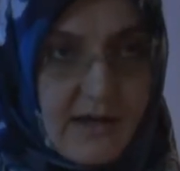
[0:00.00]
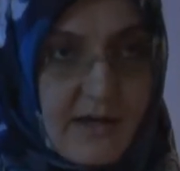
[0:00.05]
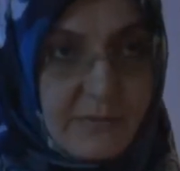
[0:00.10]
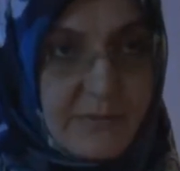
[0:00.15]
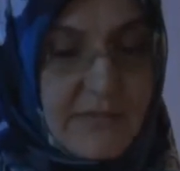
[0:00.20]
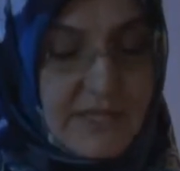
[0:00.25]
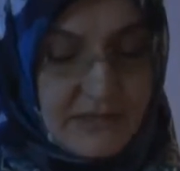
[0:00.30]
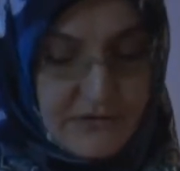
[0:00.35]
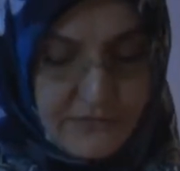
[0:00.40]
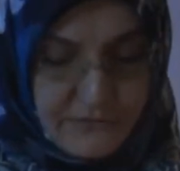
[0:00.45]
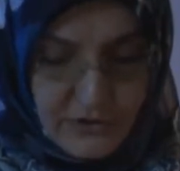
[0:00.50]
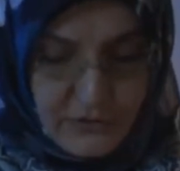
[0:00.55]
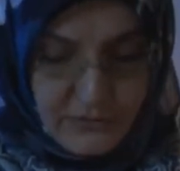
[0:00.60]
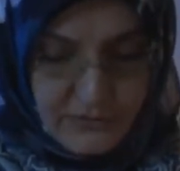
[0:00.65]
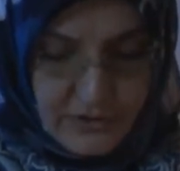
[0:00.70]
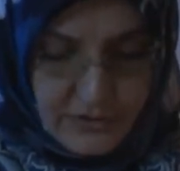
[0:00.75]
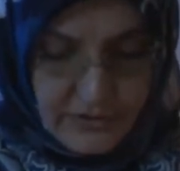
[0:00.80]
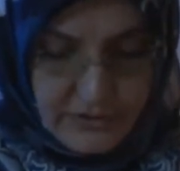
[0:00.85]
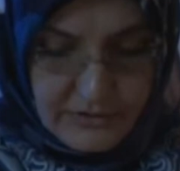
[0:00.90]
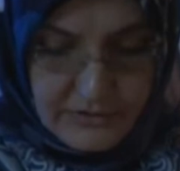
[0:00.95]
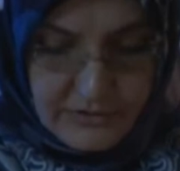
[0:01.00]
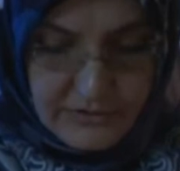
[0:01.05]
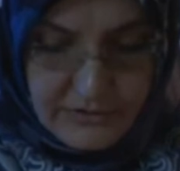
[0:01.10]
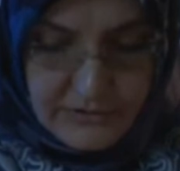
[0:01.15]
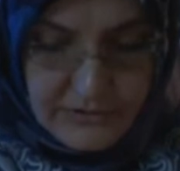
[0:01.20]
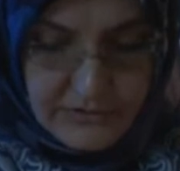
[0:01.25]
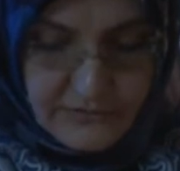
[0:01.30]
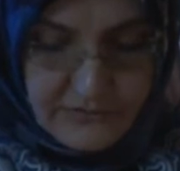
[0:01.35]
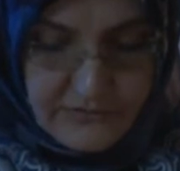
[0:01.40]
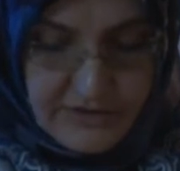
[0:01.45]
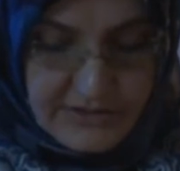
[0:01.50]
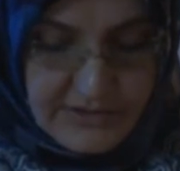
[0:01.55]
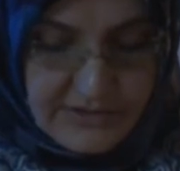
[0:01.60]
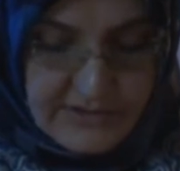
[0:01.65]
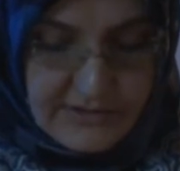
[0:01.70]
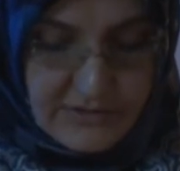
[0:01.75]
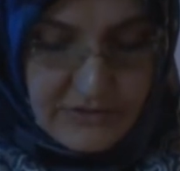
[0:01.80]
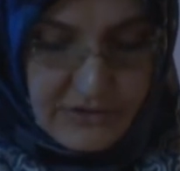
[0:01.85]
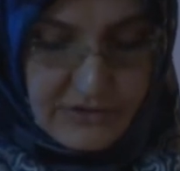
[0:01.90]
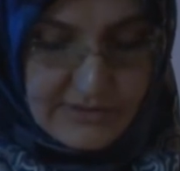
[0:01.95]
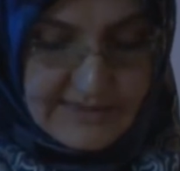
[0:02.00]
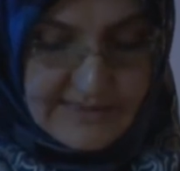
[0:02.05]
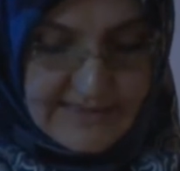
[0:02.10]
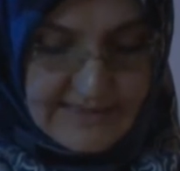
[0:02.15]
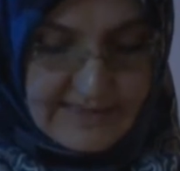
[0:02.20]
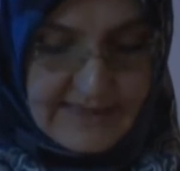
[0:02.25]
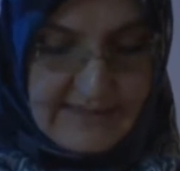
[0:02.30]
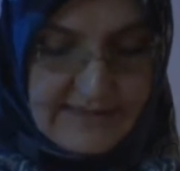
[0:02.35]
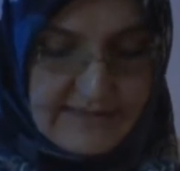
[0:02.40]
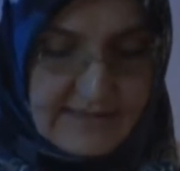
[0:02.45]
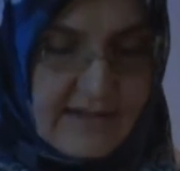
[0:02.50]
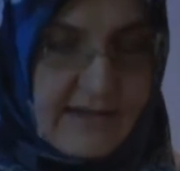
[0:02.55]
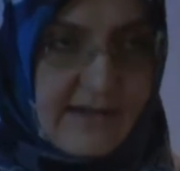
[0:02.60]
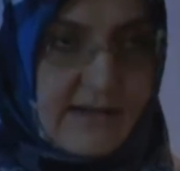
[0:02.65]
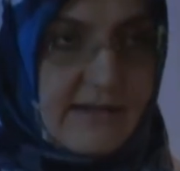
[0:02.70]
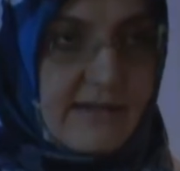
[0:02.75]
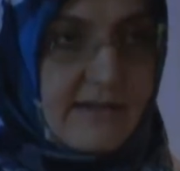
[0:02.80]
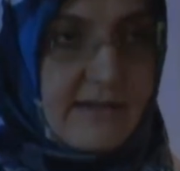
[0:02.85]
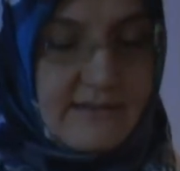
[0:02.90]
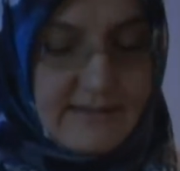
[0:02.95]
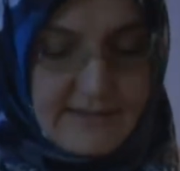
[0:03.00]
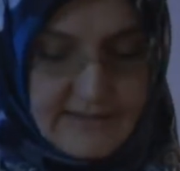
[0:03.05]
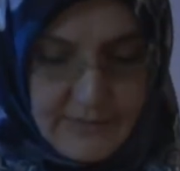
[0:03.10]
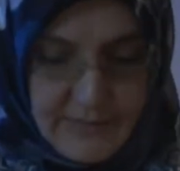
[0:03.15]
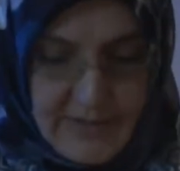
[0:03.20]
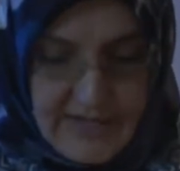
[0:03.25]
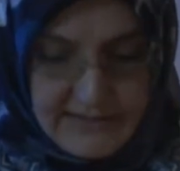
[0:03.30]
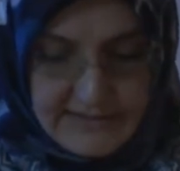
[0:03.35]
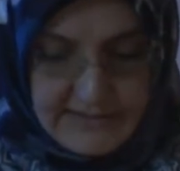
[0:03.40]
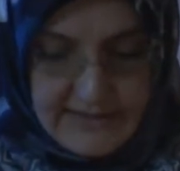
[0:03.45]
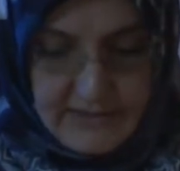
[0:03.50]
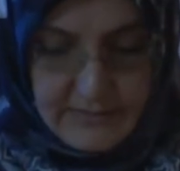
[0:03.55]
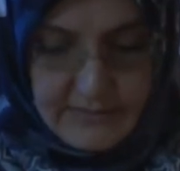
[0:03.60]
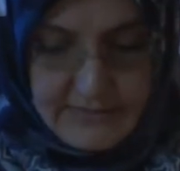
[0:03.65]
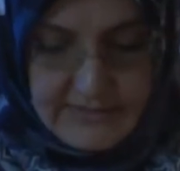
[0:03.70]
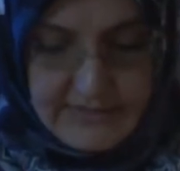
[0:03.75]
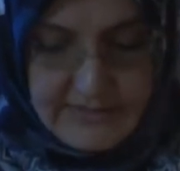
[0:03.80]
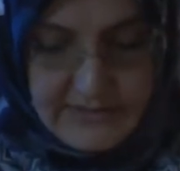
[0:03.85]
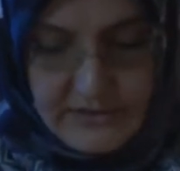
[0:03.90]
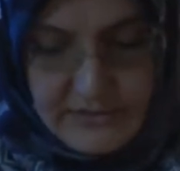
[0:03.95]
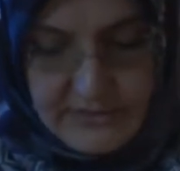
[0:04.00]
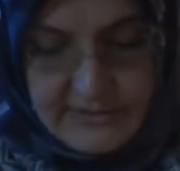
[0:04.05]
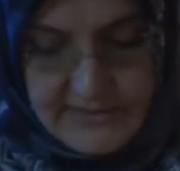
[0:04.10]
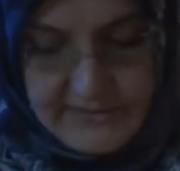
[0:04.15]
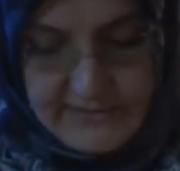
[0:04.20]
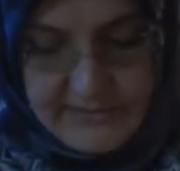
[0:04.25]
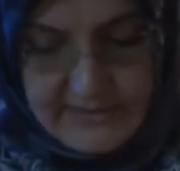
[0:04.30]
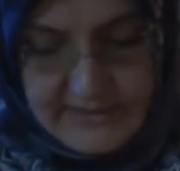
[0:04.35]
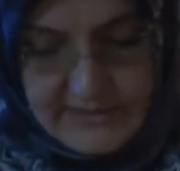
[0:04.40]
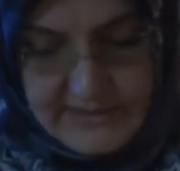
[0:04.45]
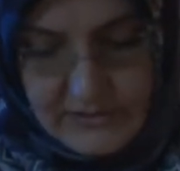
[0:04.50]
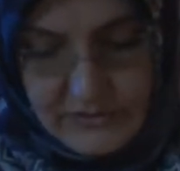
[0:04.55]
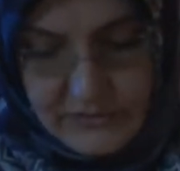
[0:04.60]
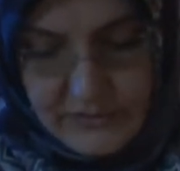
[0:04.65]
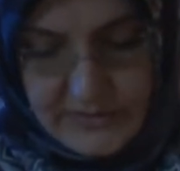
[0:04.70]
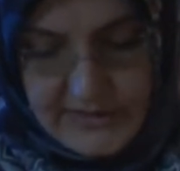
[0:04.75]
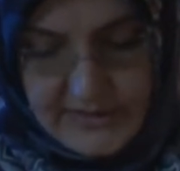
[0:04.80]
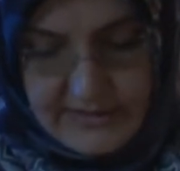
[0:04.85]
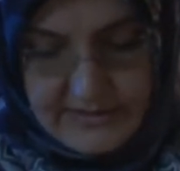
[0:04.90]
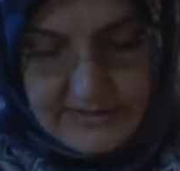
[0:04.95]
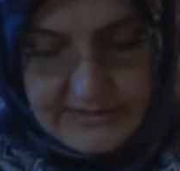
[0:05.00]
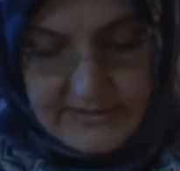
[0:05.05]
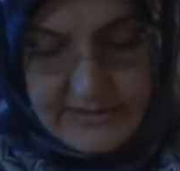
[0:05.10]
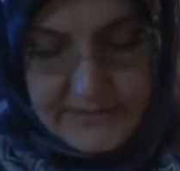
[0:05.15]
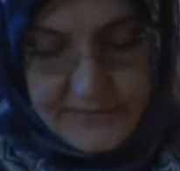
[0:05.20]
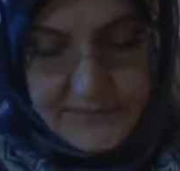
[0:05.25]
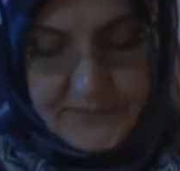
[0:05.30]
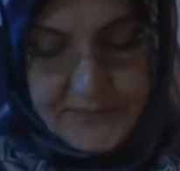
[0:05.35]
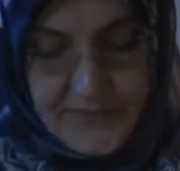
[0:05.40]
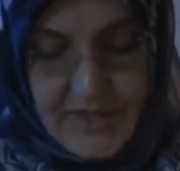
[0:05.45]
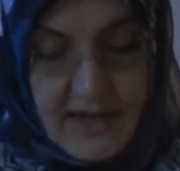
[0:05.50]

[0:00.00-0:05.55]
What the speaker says: Peaceful walks, vigils, or sittings are some examples to civil disobedience.